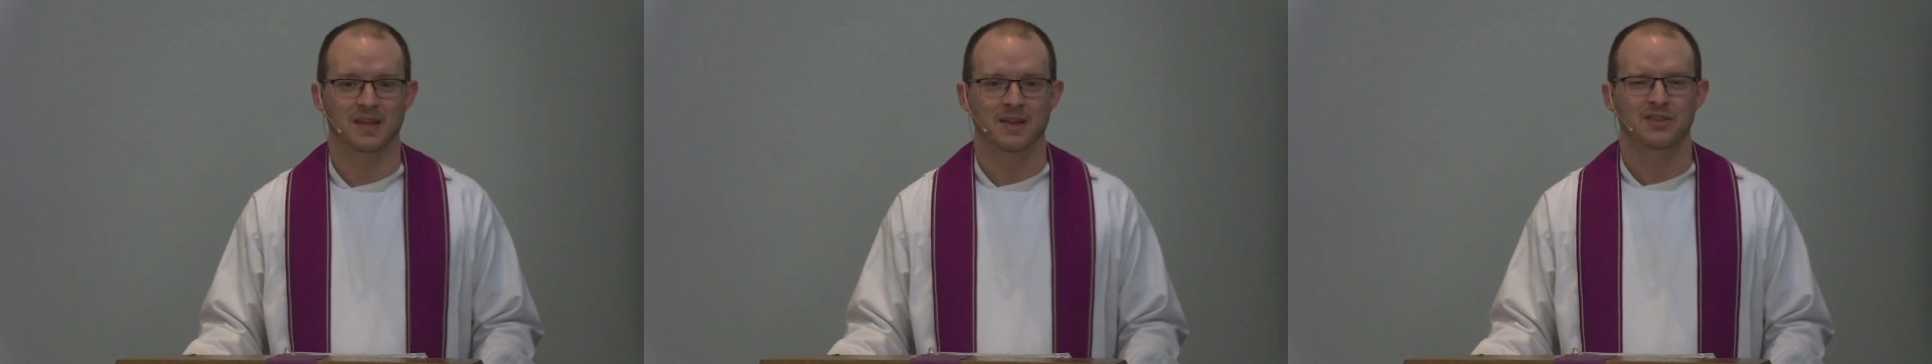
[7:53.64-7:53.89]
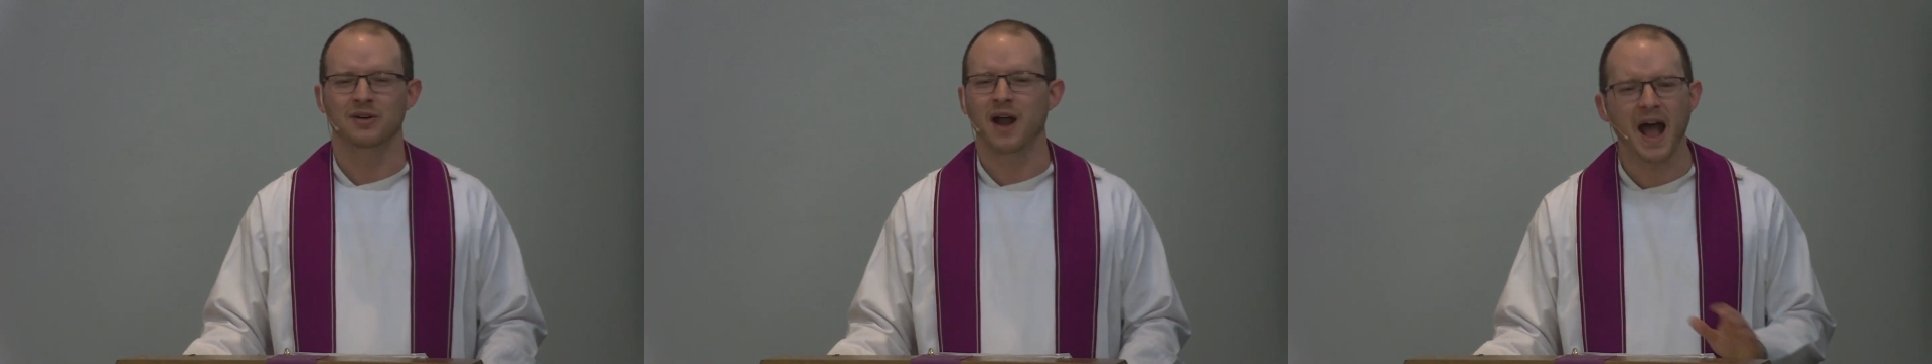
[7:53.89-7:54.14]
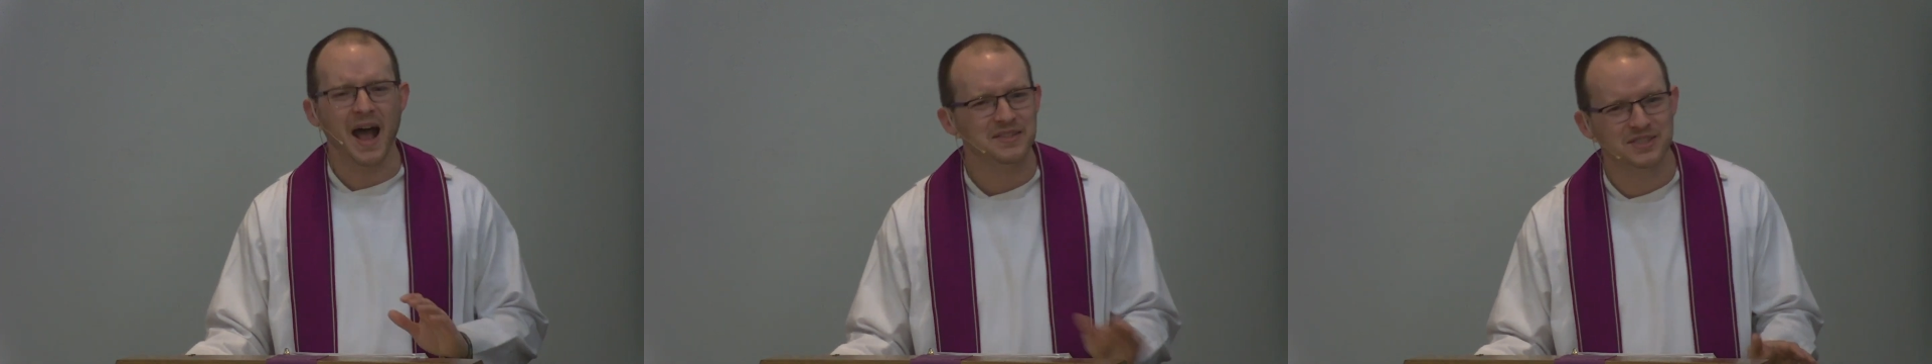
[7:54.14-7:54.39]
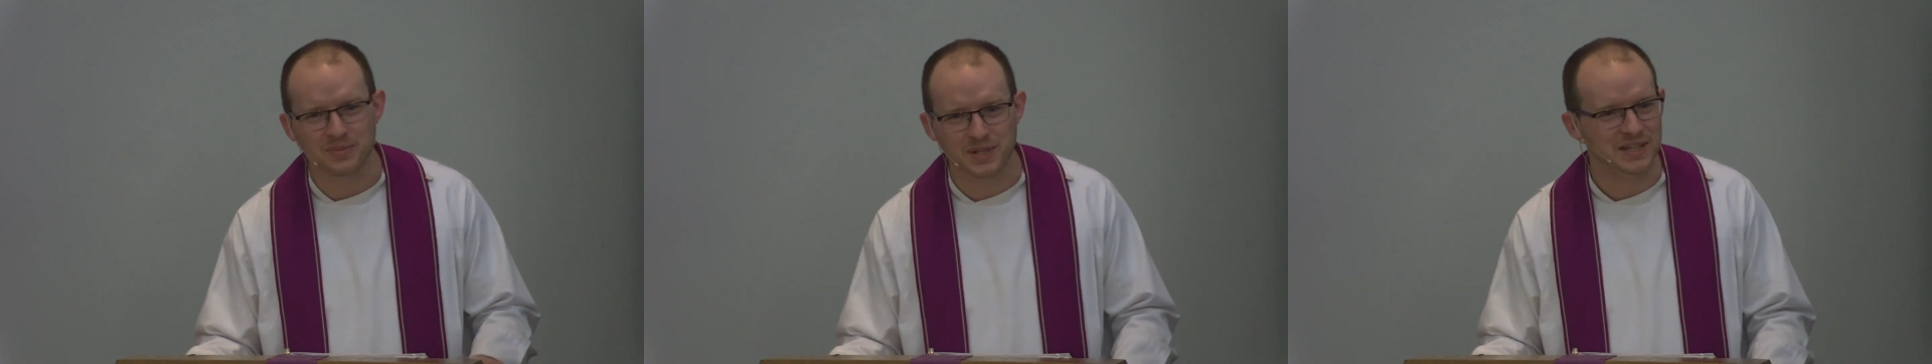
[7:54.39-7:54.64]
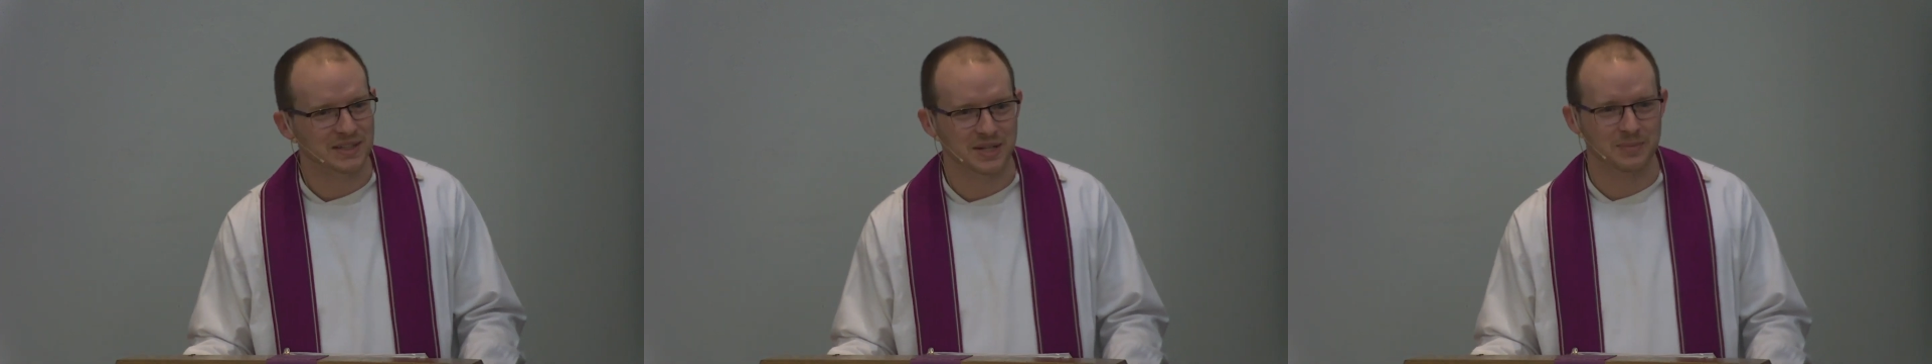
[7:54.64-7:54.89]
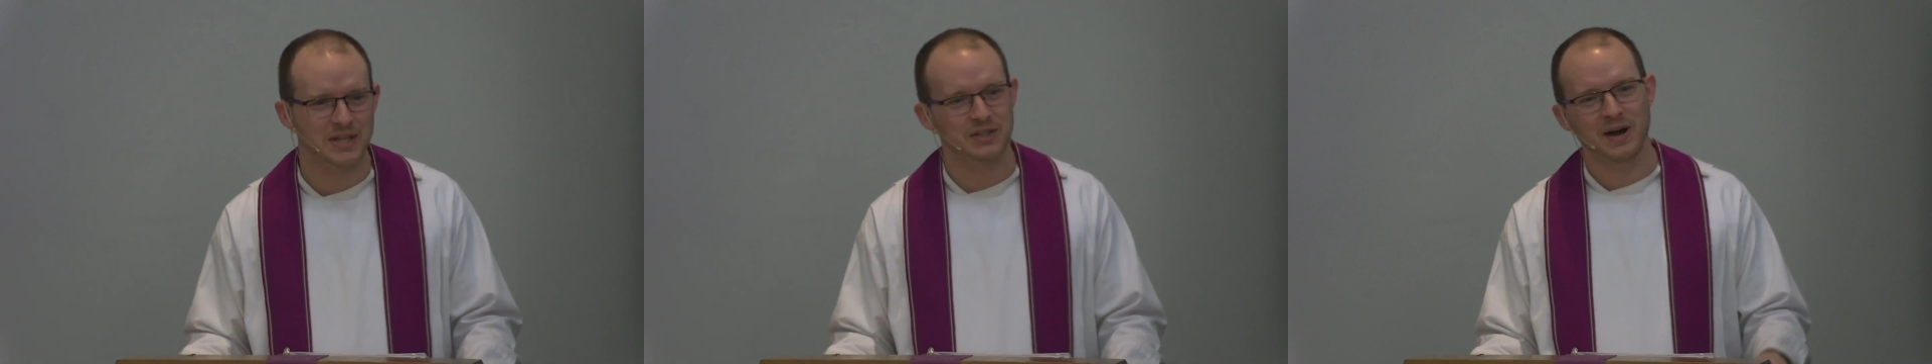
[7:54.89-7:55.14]
There has to be a
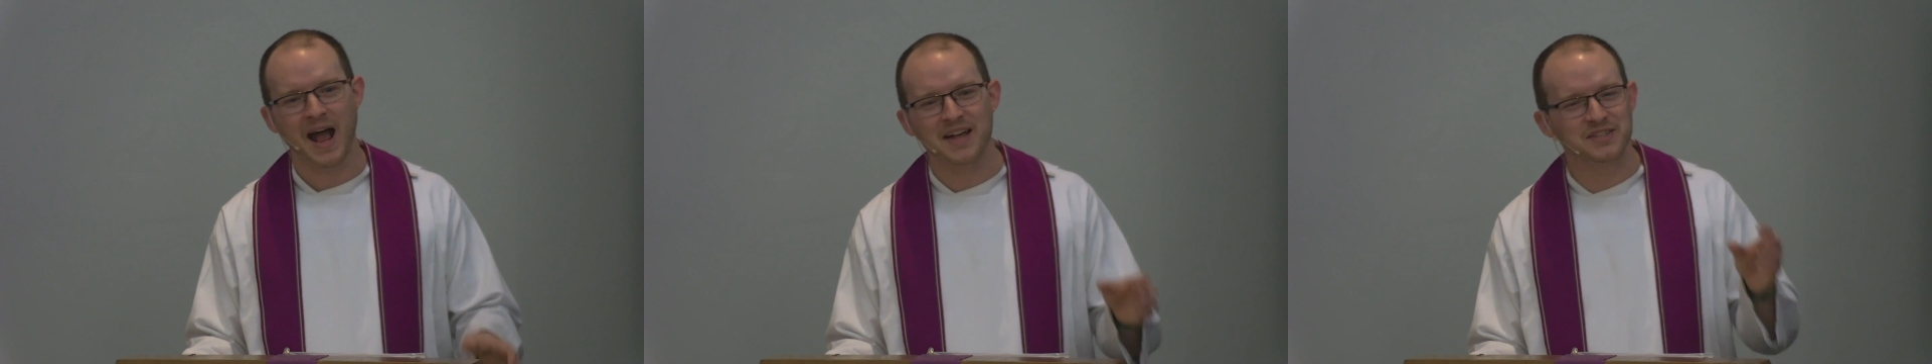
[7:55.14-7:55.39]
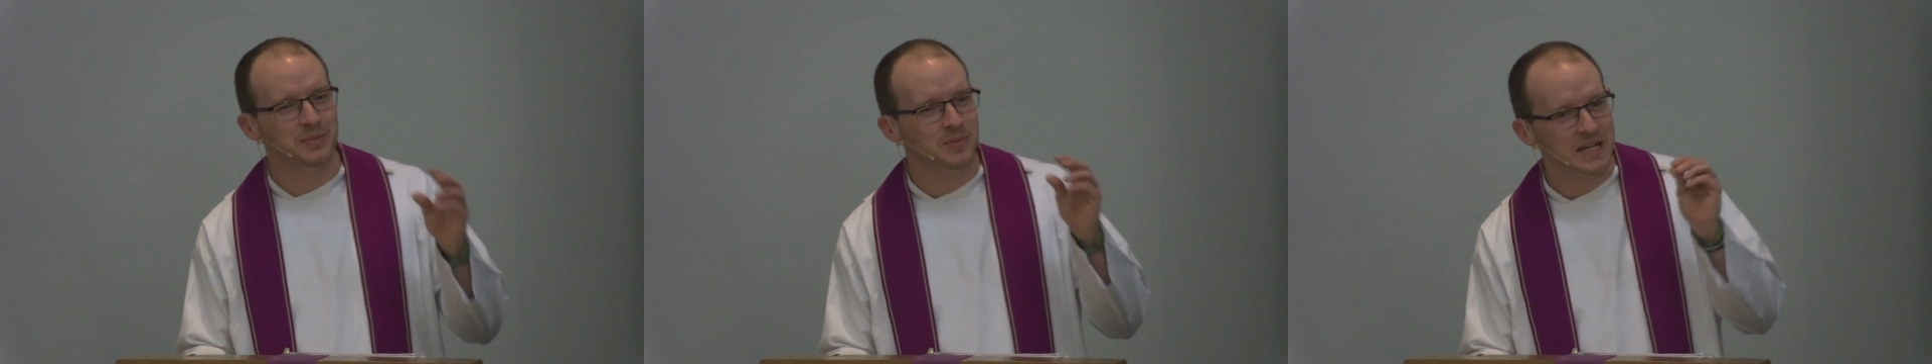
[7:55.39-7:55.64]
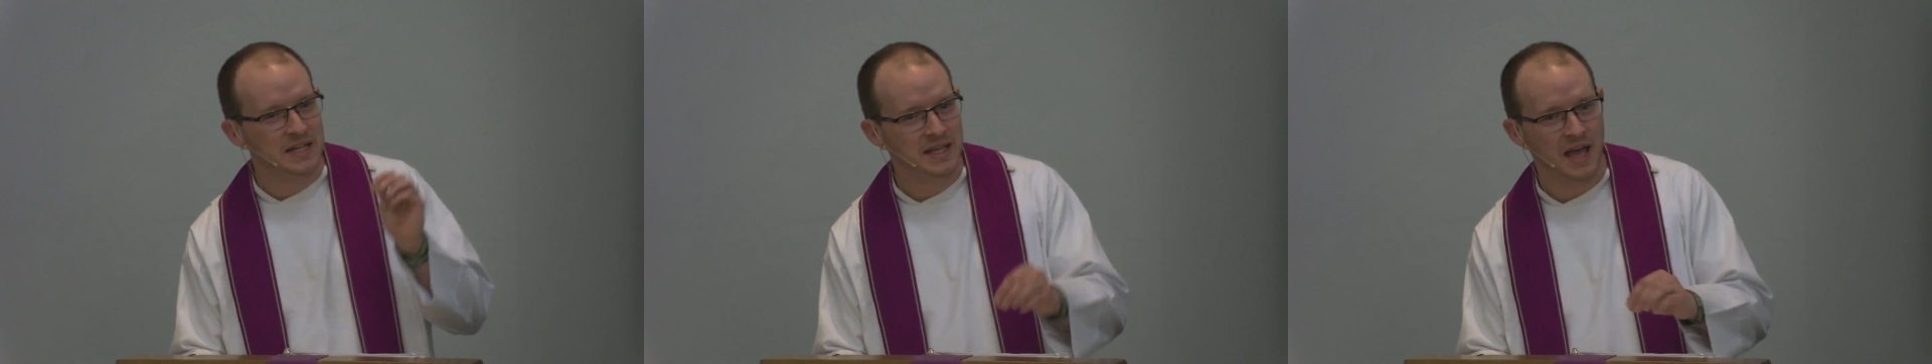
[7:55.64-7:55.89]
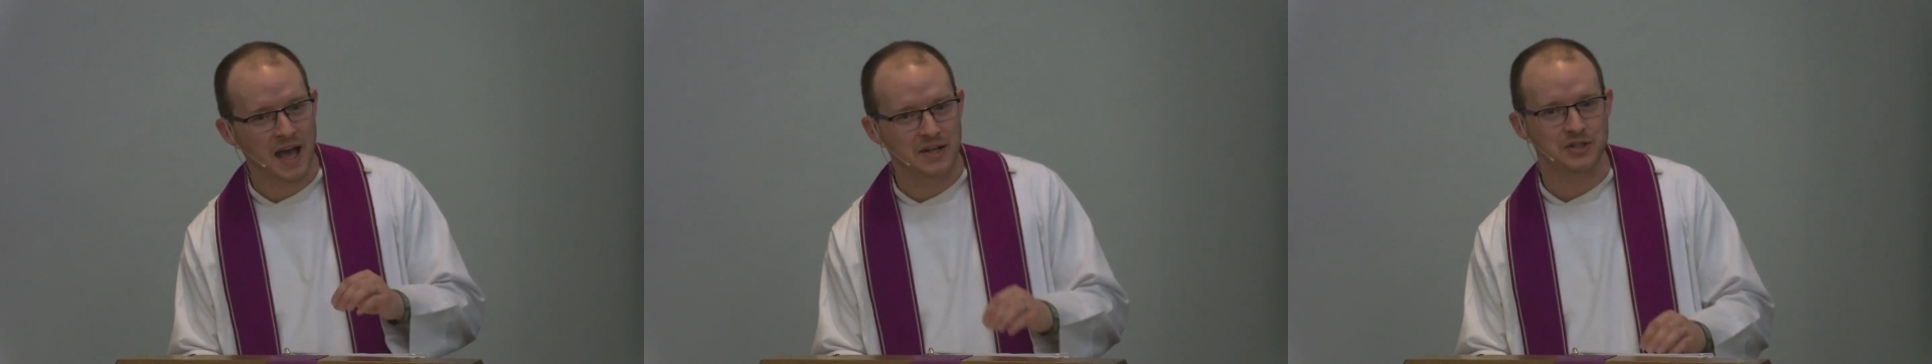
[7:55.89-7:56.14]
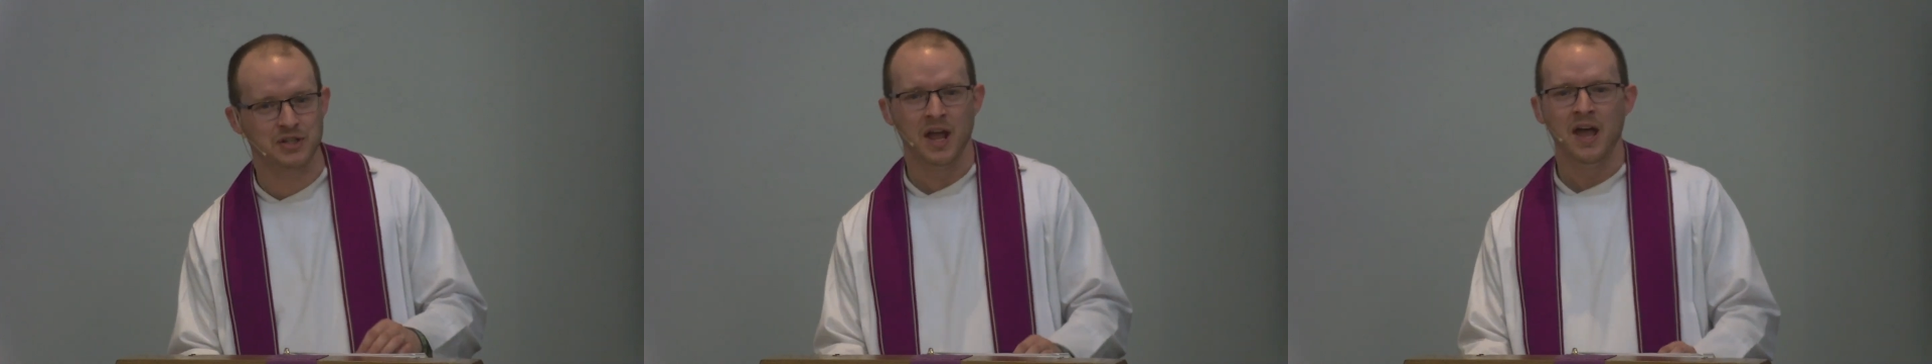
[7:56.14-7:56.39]
limit. There has to be a catch.